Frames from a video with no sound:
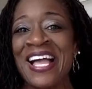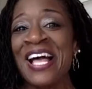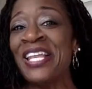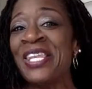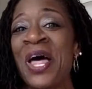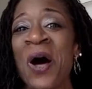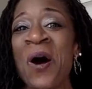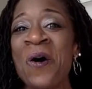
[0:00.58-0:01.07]

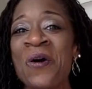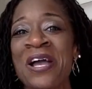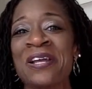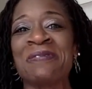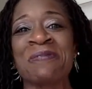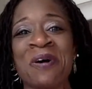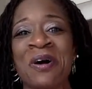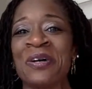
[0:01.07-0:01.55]
Hello
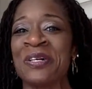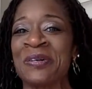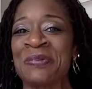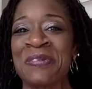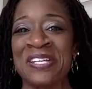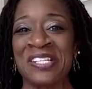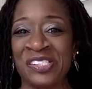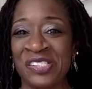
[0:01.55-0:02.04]
and
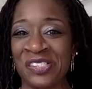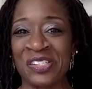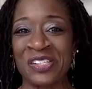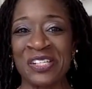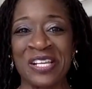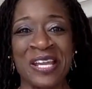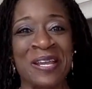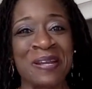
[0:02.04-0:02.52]
welcome. It's
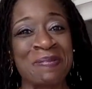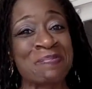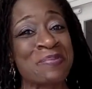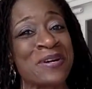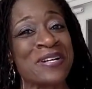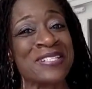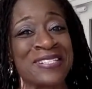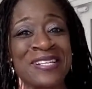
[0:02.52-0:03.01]
Shalynne,
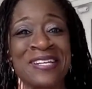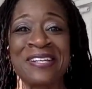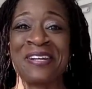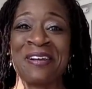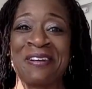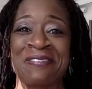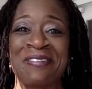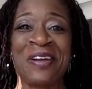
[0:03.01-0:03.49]

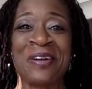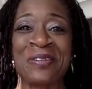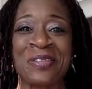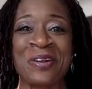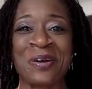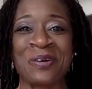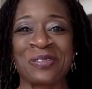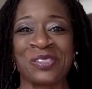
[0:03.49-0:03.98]
president of
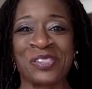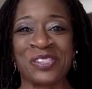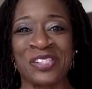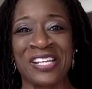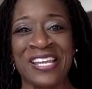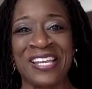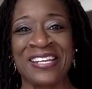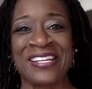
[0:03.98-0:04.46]
Health Coach
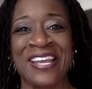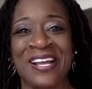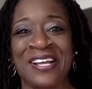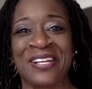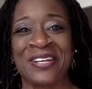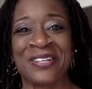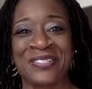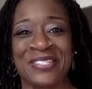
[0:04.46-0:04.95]
Shalynne
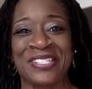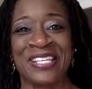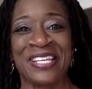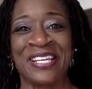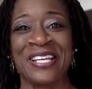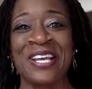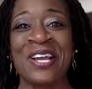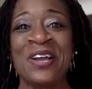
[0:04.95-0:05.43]

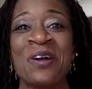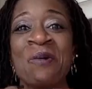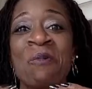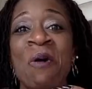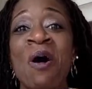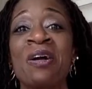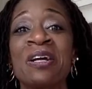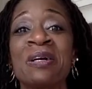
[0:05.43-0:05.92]
LLC.
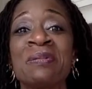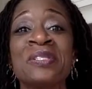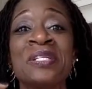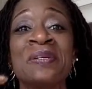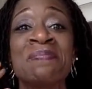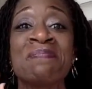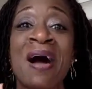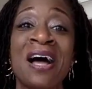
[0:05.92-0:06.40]
Welcome
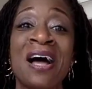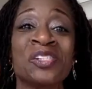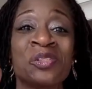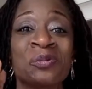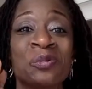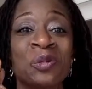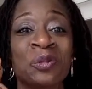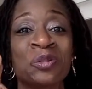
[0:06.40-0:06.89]
to
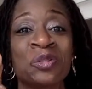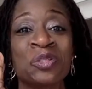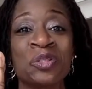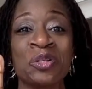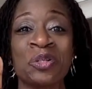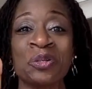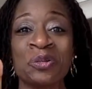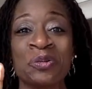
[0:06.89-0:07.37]
Module
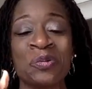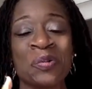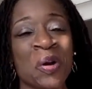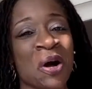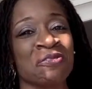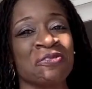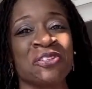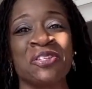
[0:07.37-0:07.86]

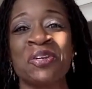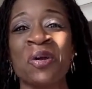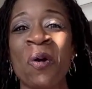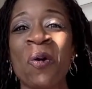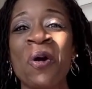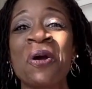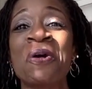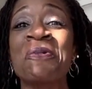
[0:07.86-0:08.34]
2 of
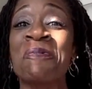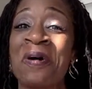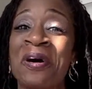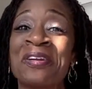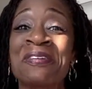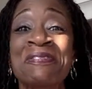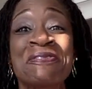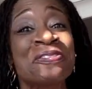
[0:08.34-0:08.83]
Your
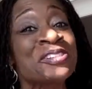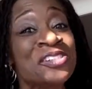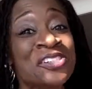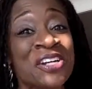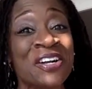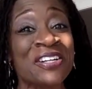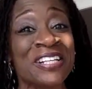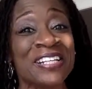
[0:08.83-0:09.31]
Wonderful
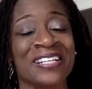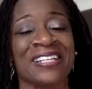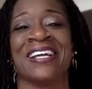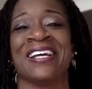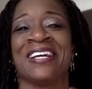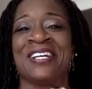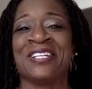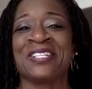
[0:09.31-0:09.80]
Journey.
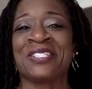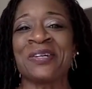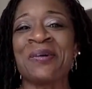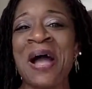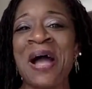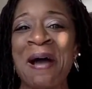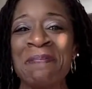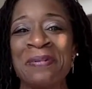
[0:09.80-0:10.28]

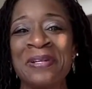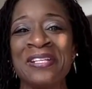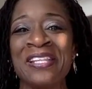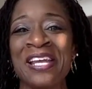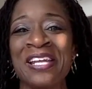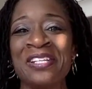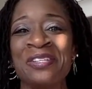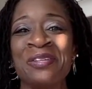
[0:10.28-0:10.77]
So happy
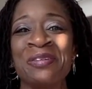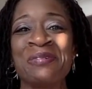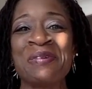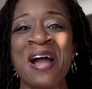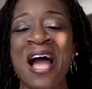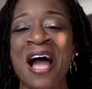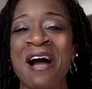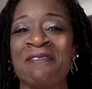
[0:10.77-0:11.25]
that
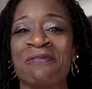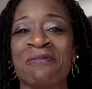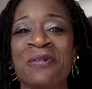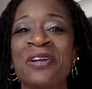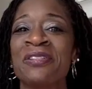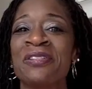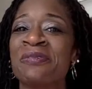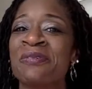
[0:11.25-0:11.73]
you have
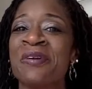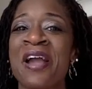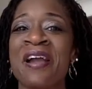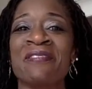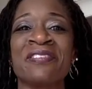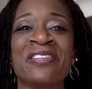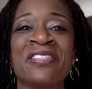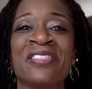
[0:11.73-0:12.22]
went through
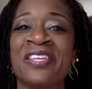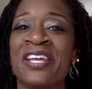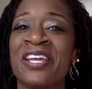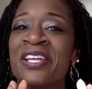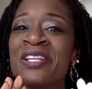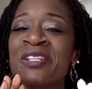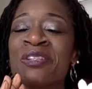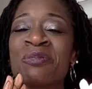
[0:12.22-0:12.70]

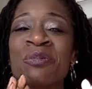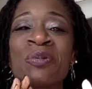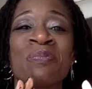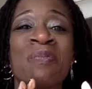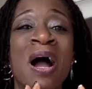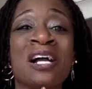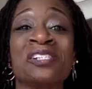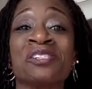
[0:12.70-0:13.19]
everything
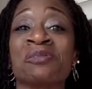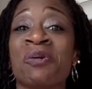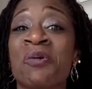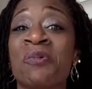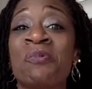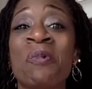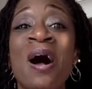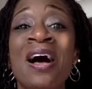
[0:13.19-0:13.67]
through
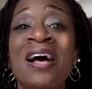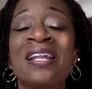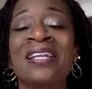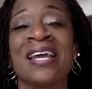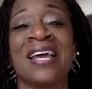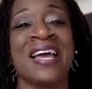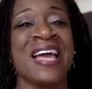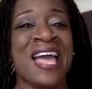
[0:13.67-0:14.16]
module
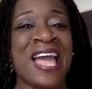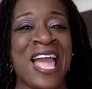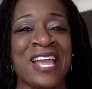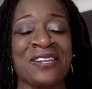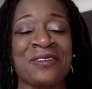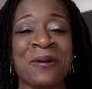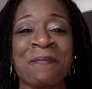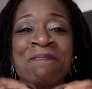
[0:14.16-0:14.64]
1
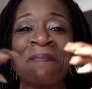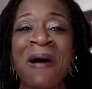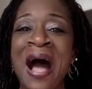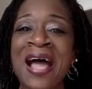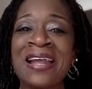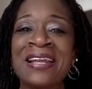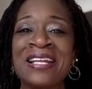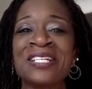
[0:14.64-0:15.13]
and your
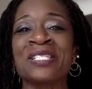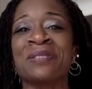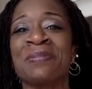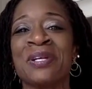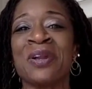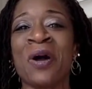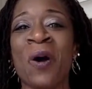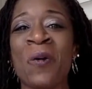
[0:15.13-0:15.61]
mind has
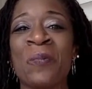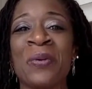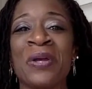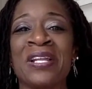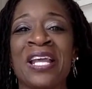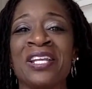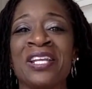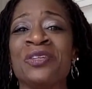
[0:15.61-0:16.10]
been
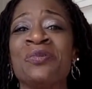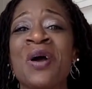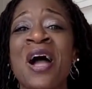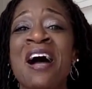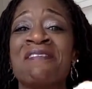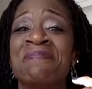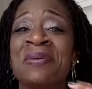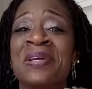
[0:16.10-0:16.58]
open and you
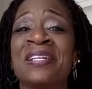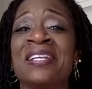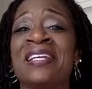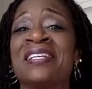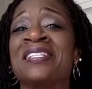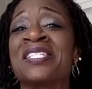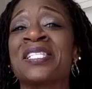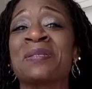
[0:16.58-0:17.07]
have been
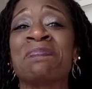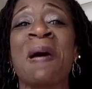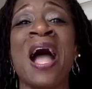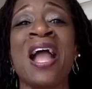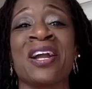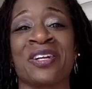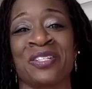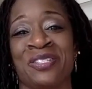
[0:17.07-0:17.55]

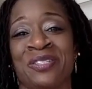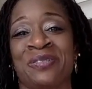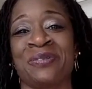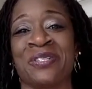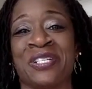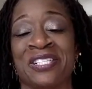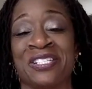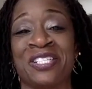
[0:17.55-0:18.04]
inspired
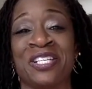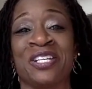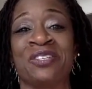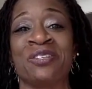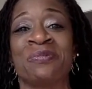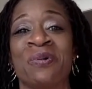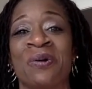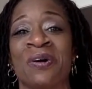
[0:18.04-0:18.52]
to
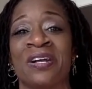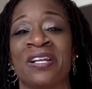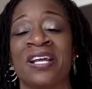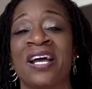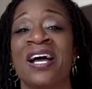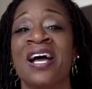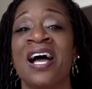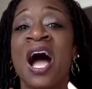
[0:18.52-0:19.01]
continue on.
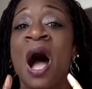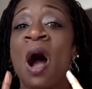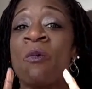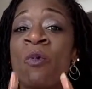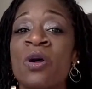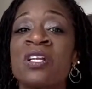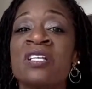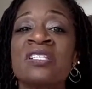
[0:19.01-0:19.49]
I
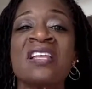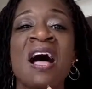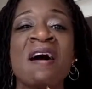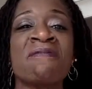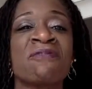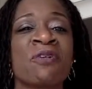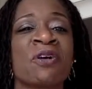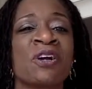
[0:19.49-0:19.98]
want to
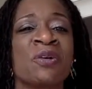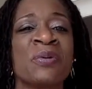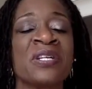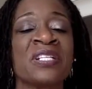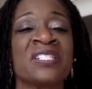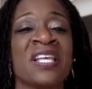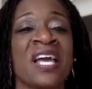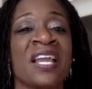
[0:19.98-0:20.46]
stop for a
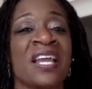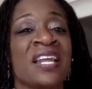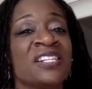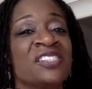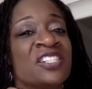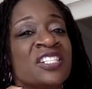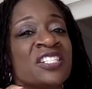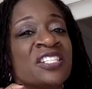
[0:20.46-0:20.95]
quick second
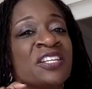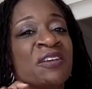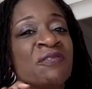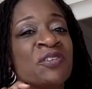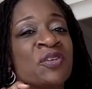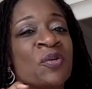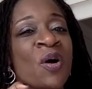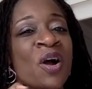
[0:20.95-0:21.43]
and just
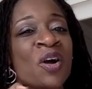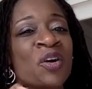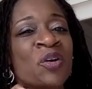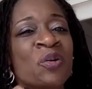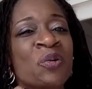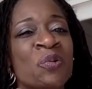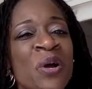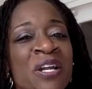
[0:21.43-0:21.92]
give you a
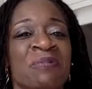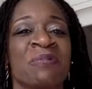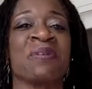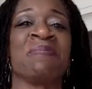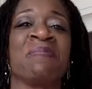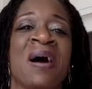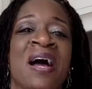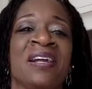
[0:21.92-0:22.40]
quick
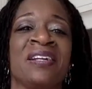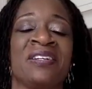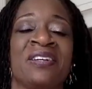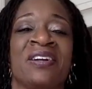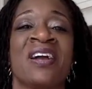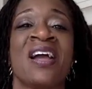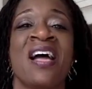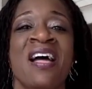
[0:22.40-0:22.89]

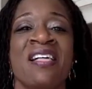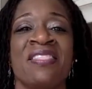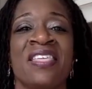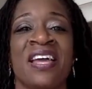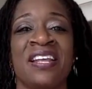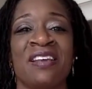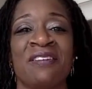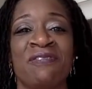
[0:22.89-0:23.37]
reminder
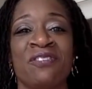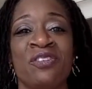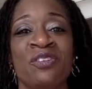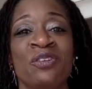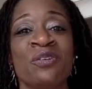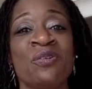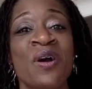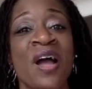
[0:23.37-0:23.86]
that if
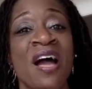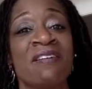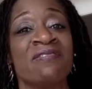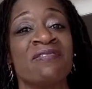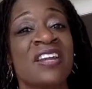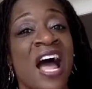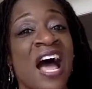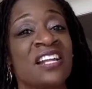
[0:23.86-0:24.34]
you
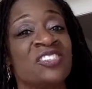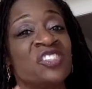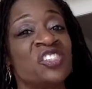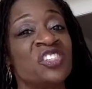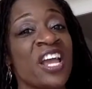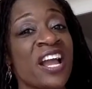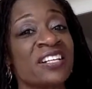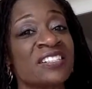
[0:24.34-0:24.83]
have not
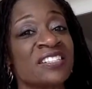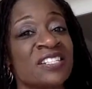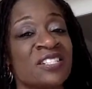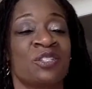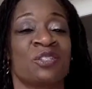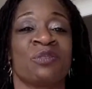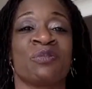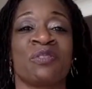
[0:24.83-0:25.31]
checked
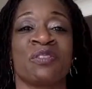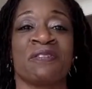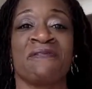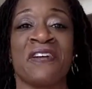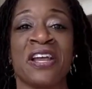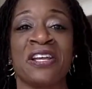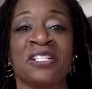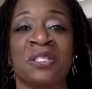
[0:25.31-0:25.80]
into the
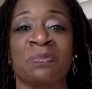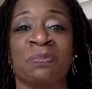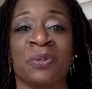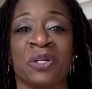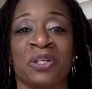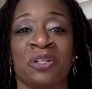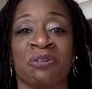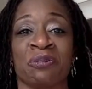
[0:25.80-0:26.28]

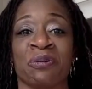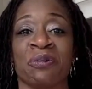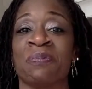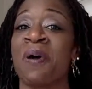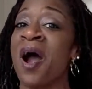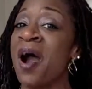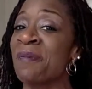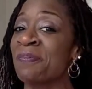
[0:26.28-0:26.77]
Facebook
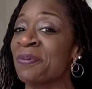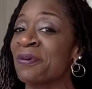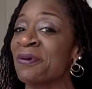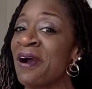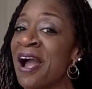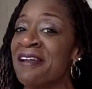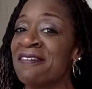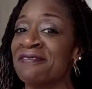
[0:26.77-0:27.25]
group, our
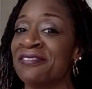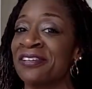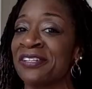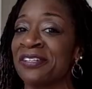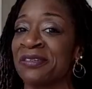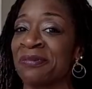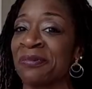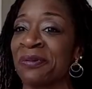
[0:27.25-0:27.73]

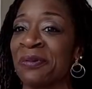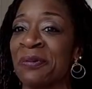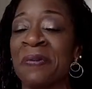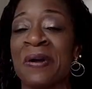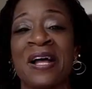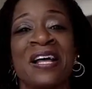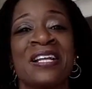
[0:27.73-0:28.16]
private group,